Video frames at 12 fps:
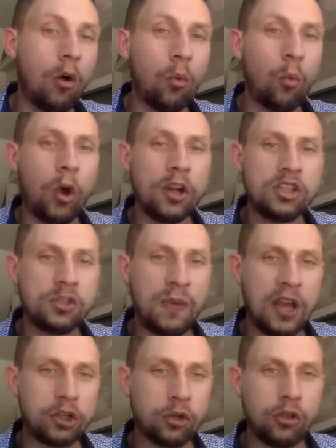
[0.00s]
One
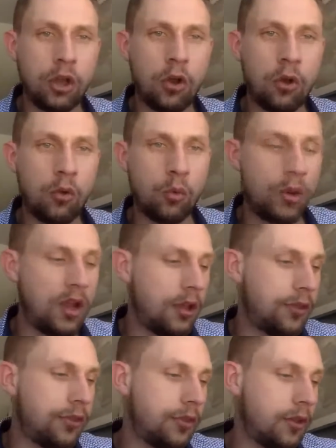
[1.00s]
special note
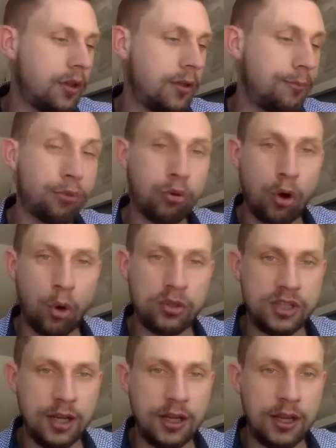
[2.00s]
with the
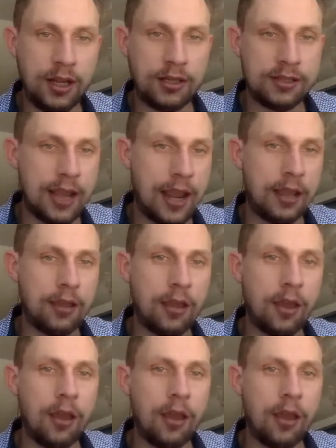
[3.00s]
protein intake